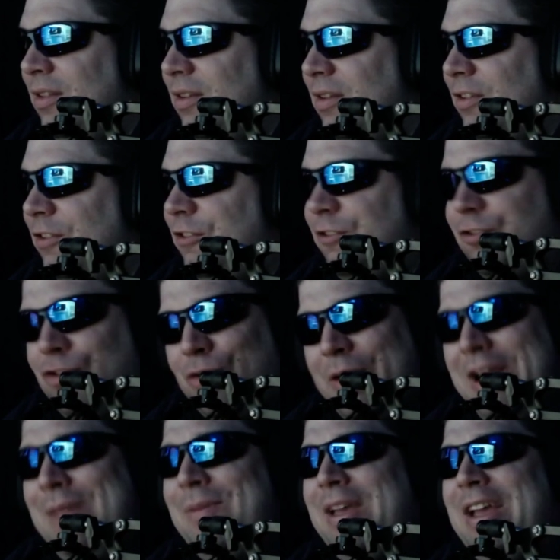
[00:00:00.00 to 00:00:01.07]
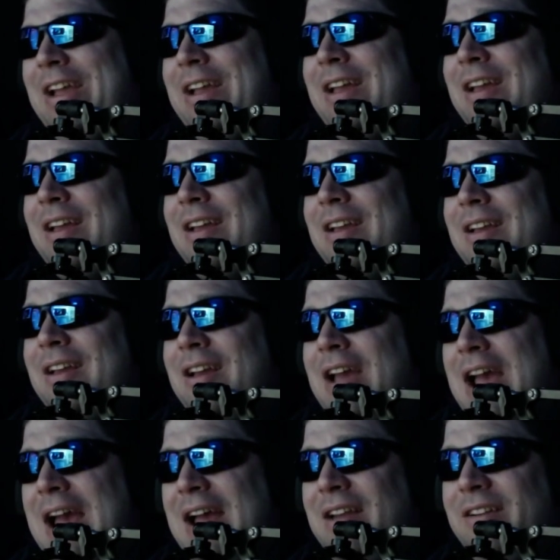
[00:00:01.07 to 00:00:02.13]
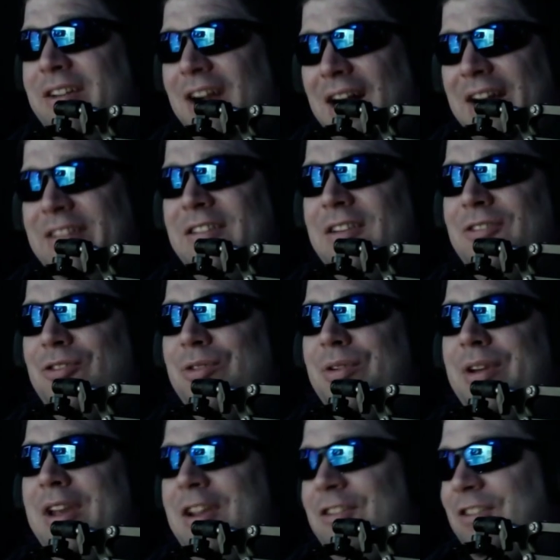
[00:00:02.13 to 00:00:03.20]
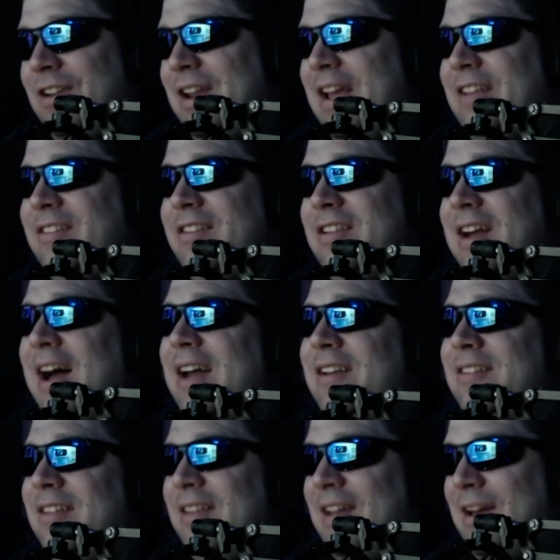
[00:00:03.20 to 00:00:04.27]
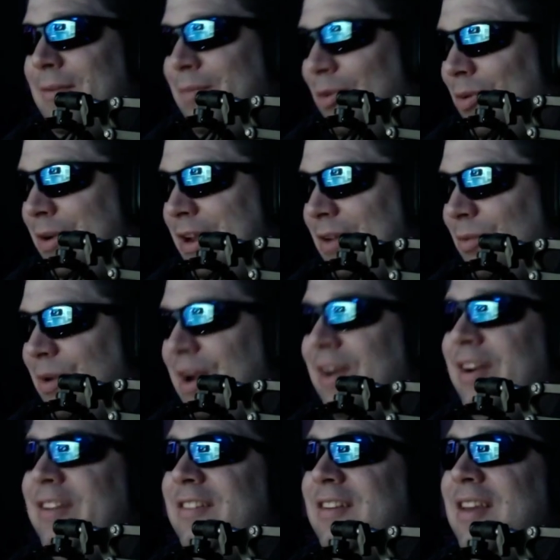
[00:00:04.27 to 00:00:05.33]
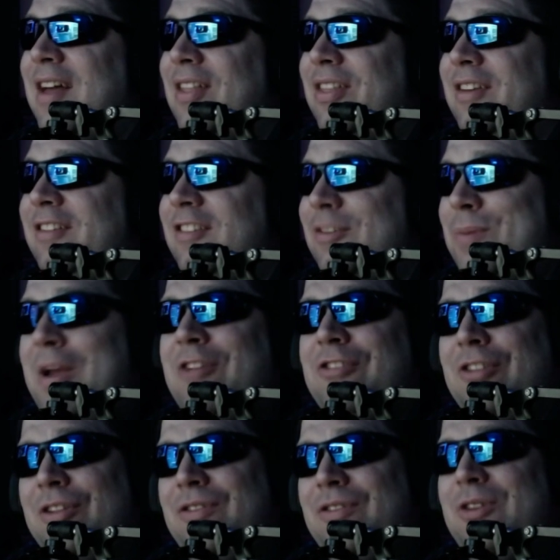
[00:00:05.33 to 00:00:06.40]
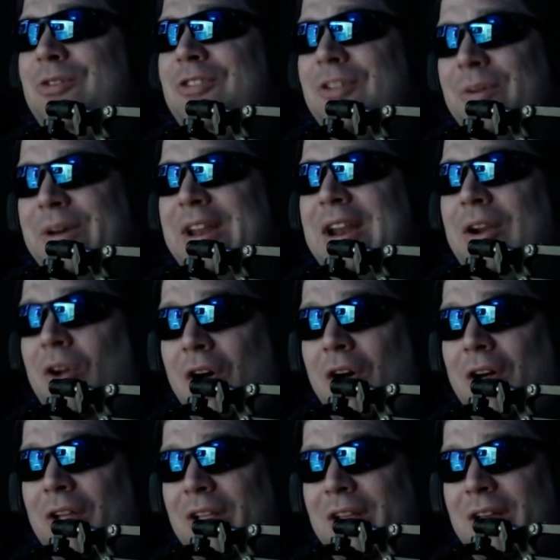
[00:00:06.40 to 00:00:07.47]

streaming and content creation has gotten to that point where it's nothing special if you do it at all.